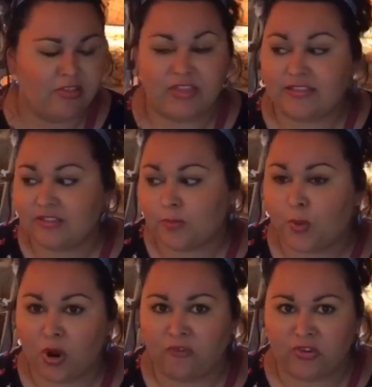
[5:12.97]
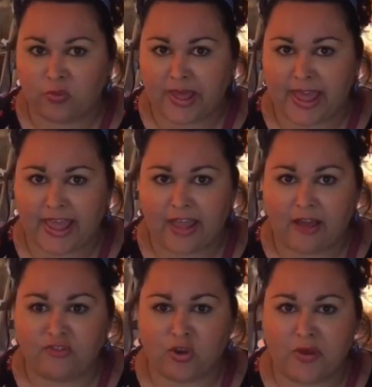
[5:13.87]
This is a perfect way
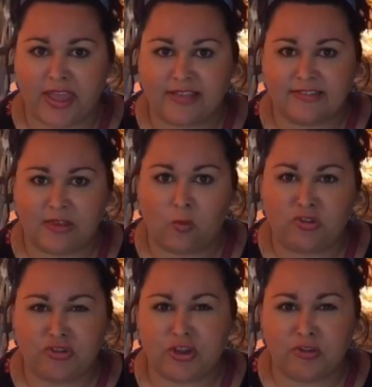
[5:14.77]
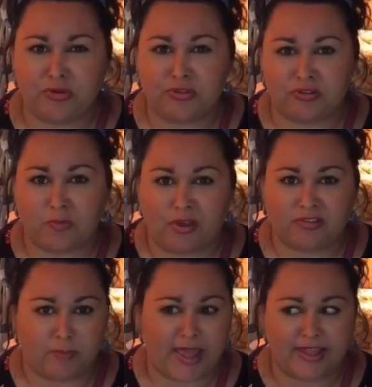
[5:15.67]
of showcasing what you can do with a small
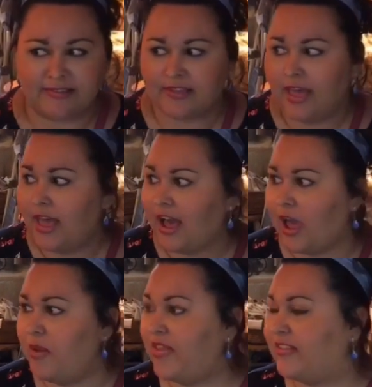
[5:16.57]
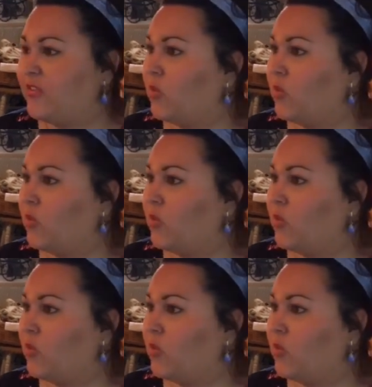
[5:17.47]
space. I mean, this is